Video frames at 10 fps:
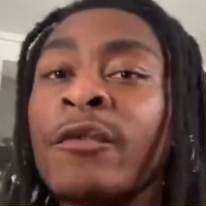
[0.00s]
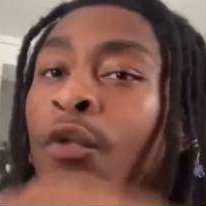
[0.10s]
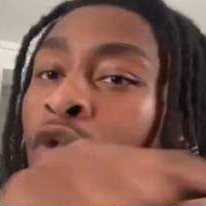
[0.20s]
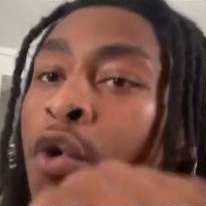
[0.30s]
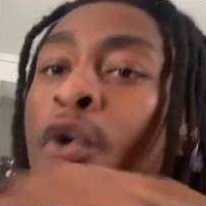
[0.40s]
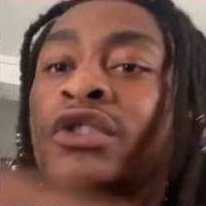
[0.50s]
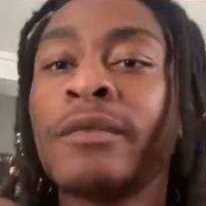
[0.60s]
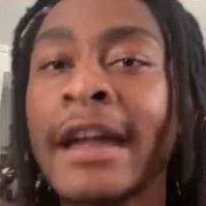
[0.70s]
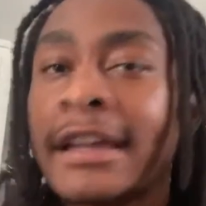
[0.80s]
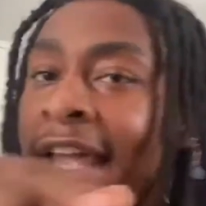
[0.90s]
different rules
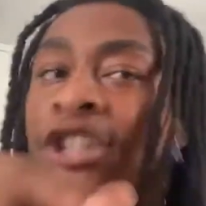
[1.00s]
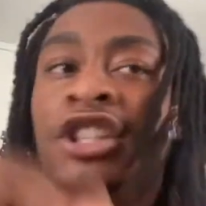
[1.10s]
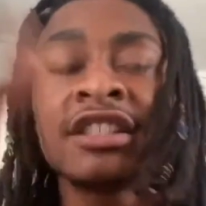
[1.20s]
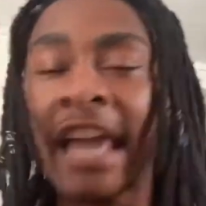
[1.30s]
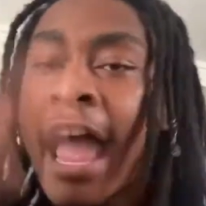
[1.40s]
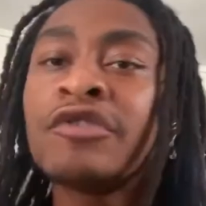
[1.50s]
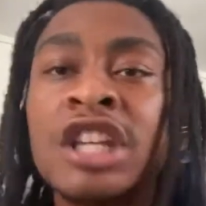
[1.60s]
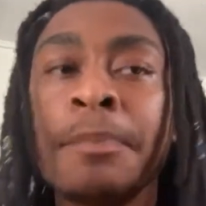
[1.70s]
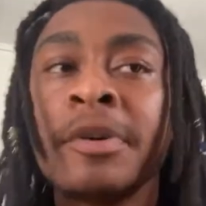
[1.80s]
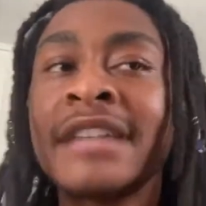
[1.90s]
and regulations and have
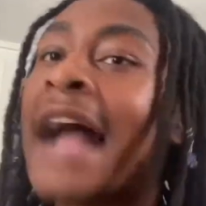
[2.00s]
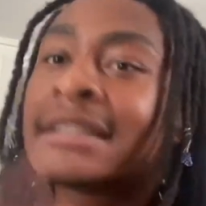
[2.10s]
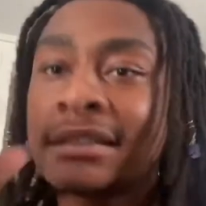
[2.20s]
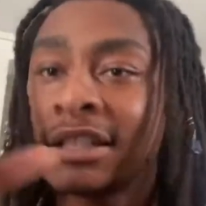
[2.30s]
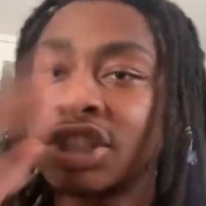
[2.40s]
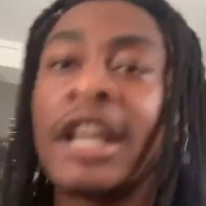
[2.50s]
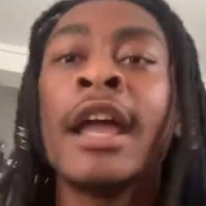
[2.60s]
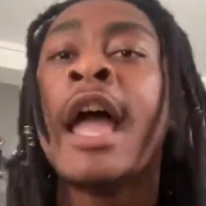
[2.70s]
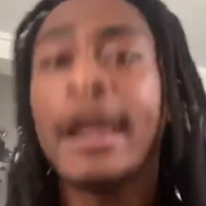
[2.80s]
cheaper taxes and shit.